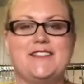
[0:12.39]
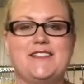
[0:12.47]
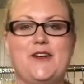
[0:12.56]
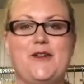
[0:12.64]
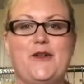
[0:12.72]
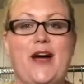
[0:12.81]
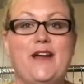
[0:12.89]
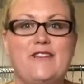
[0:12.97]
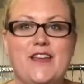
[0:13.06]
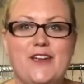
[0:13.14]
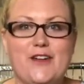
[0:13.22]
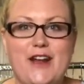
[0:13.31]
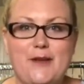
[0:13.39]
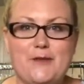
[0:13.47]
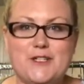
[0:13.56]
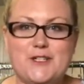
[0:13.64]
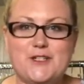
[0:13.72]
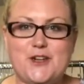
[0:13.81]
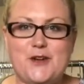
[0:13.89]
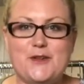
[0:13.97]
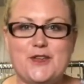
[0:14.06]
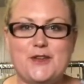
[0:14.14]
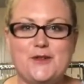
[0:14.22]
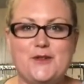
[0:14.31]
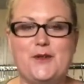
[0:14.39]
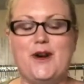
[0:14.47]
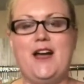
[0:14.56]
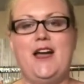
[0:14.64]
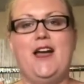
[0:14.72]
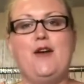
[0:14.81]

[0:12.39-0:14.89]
So I figured I would show you.